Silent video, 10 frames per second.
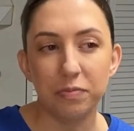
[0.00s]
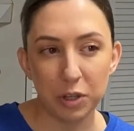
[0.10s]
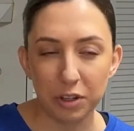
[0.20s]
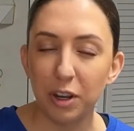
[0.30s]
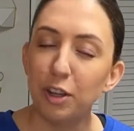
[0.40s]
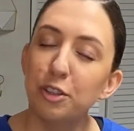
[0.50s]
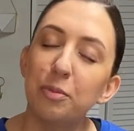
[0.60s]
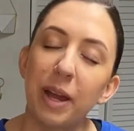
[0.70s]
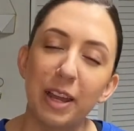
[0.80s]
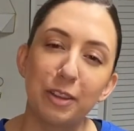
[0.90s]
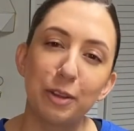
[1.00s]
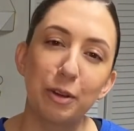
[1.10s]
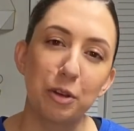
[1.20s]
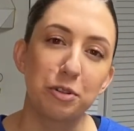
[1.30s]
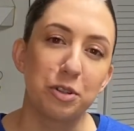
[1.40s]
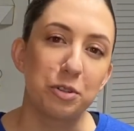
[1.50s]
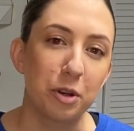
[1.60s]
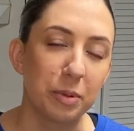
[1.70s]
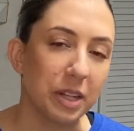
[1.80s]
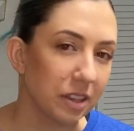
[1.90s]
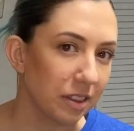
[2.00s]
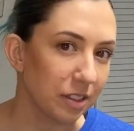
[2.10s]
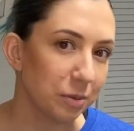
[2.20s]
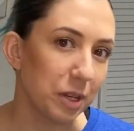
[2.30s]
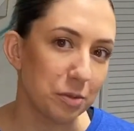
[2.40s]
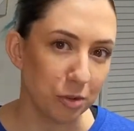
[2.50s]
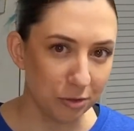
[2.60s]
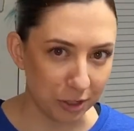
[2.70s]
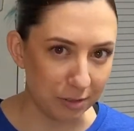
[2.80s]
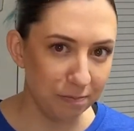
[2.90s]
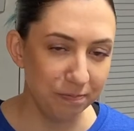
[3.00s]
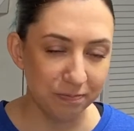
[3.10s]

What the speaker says: You can also buy it at the grocery store, but I think this way is more fun.